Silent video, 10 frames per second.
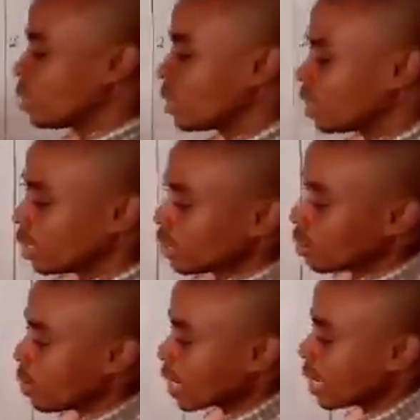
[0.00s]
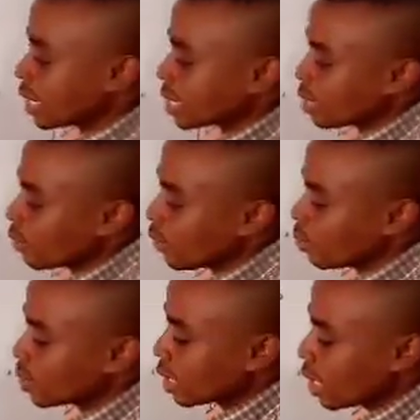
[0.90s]
B. By that, he
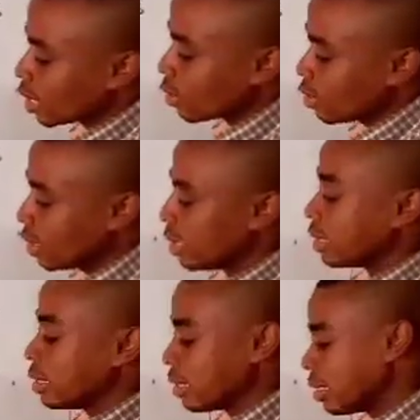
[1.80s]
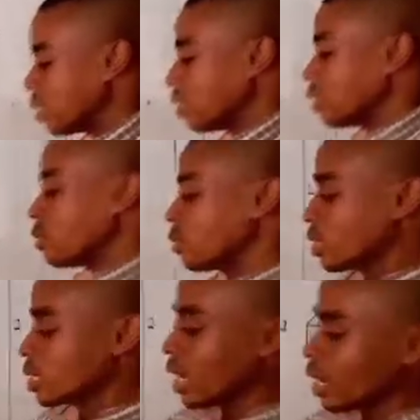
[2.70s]
forms an angle E, which
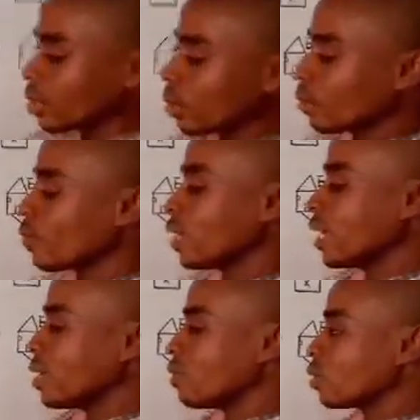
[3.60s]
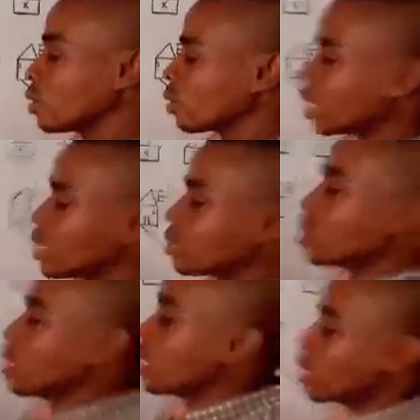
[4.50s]
is the angle of elevation. So there is
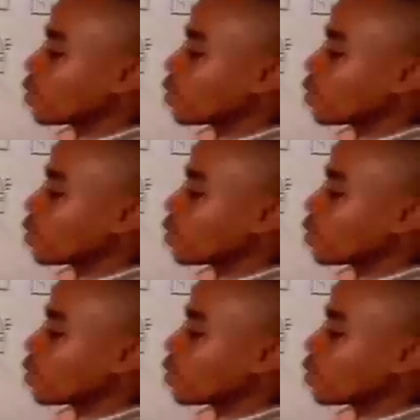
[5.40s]
really a